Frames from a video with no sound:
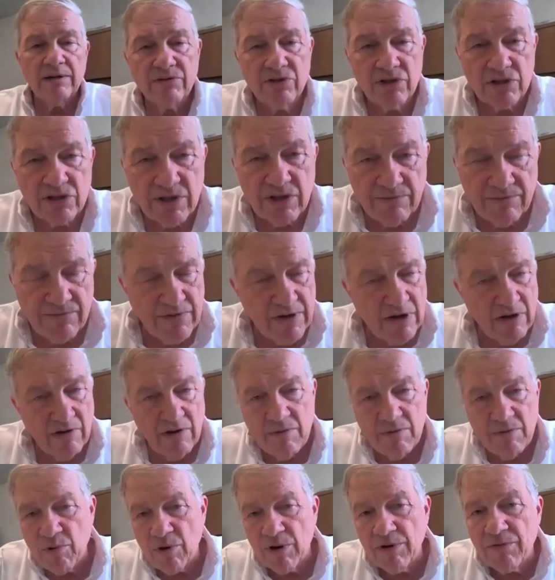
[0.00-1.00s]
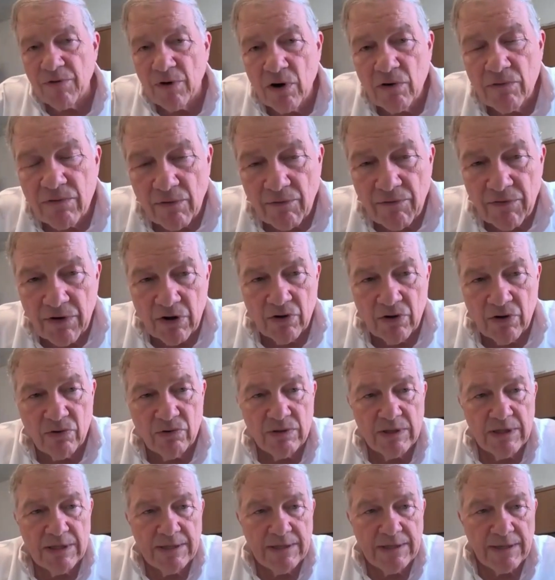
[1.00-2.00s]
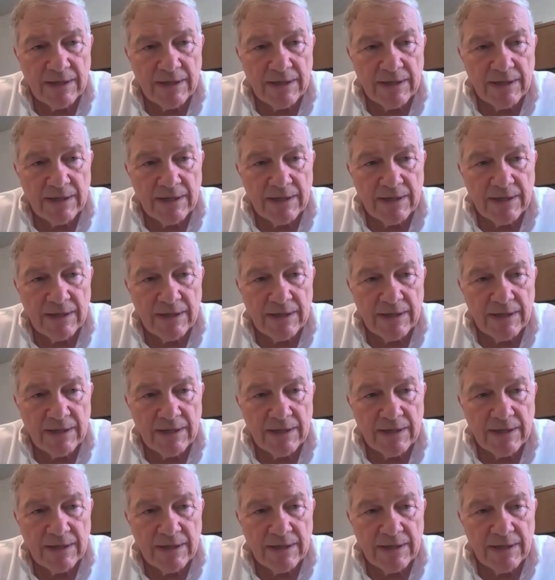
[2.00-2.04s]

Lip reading: Just a very brief overview.